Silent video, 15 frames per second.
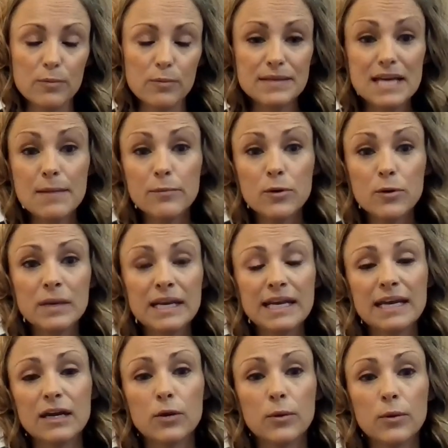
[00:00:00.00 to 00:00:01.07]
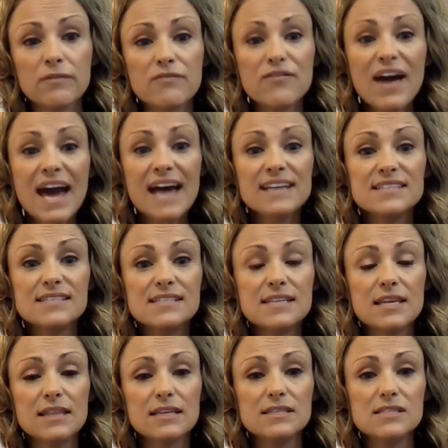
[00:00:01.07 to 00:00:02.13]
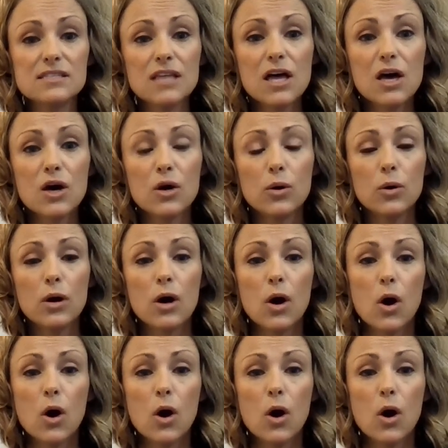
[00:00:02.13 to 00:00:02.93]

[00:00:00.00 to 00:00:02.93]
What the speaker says: The tempo meaning it going fast and then slow,